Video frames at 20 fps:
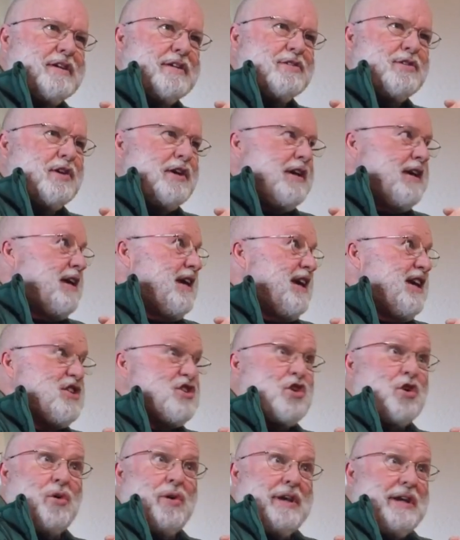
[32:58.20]
because it's
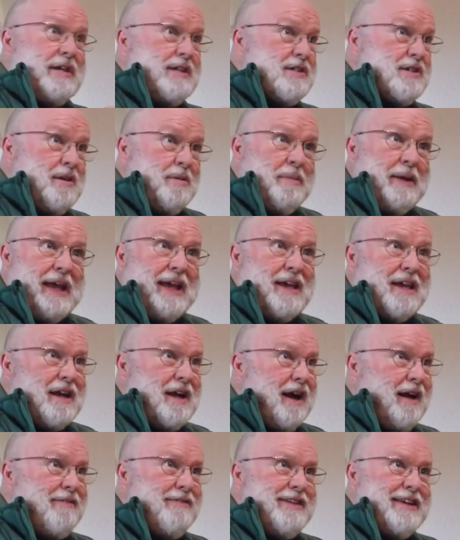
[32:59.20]
so easy to make it
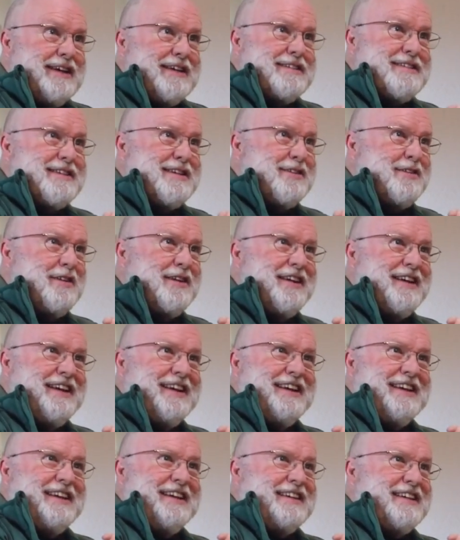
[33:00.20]
obvious. It,
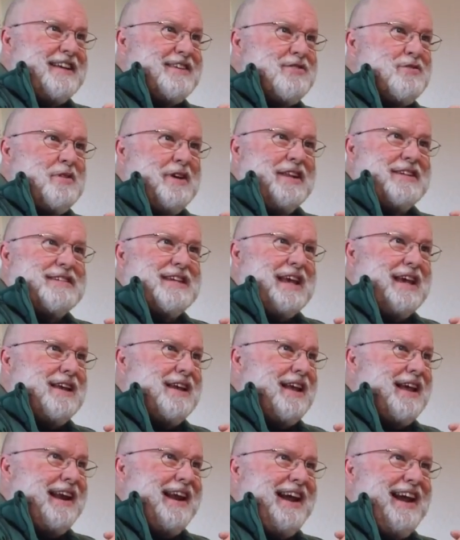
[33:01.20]
yeah. doesn't really take a
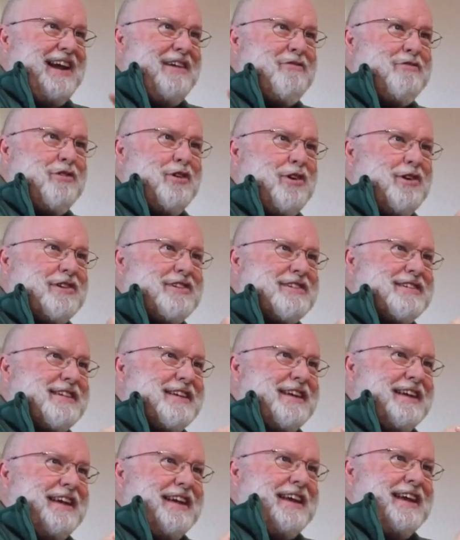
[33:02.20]
lot of effort,
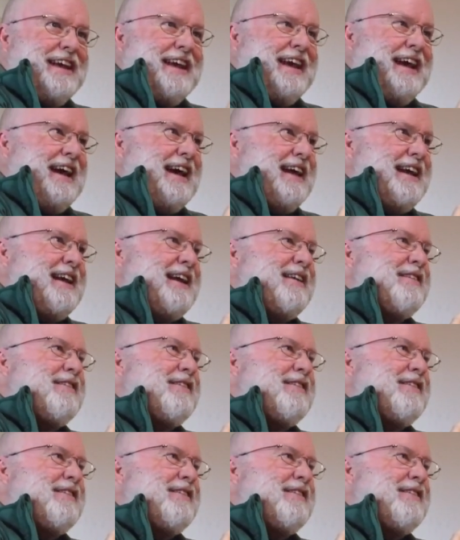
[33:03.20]
yeah. and